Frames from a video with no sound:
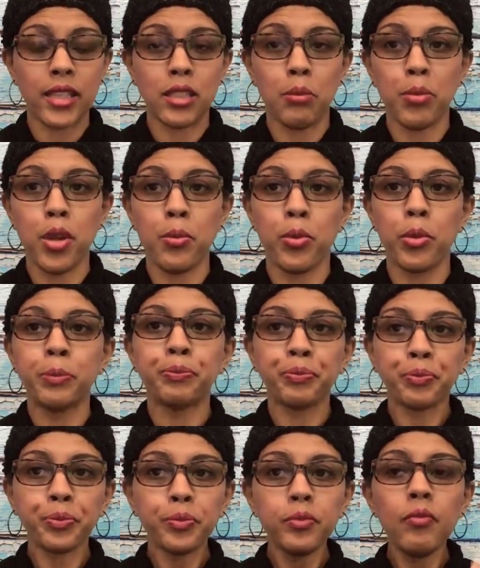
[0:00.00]
Some people
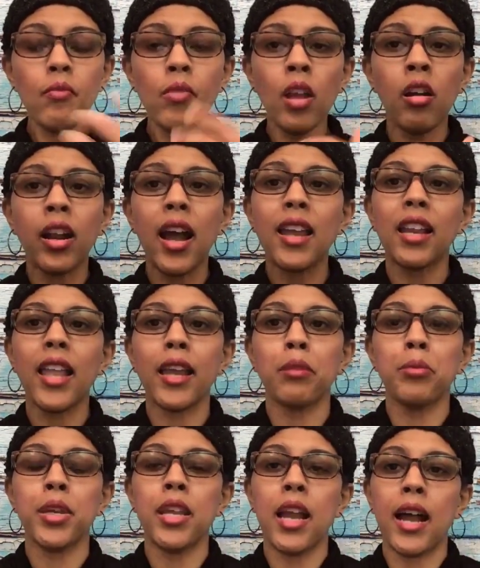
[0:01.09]
kind of like me.